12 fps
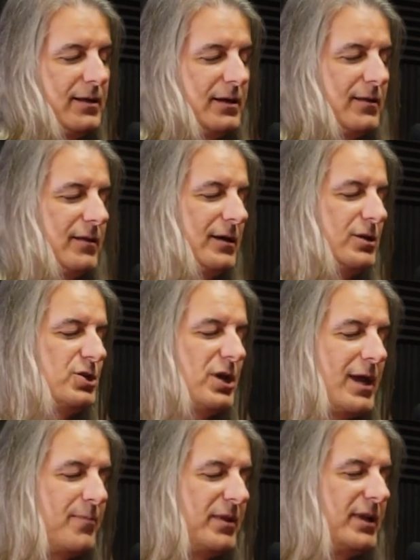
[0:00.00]
the the
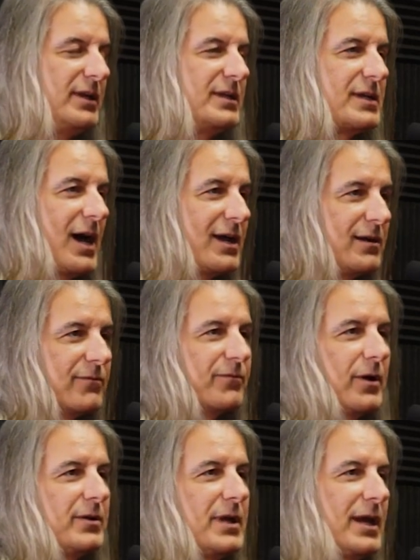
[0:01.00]
shape and the design of
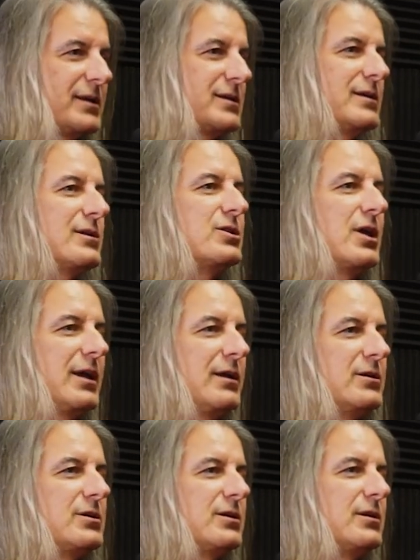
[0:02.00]
float tanks has
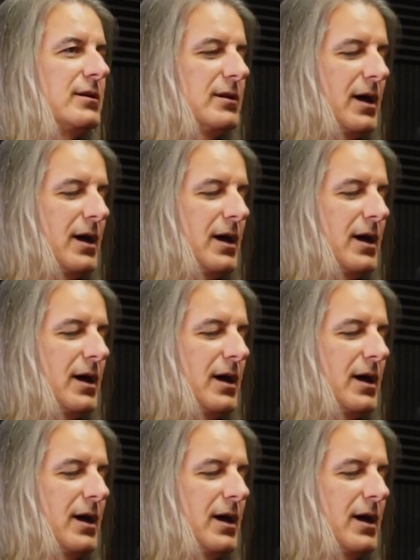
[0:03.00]
changed.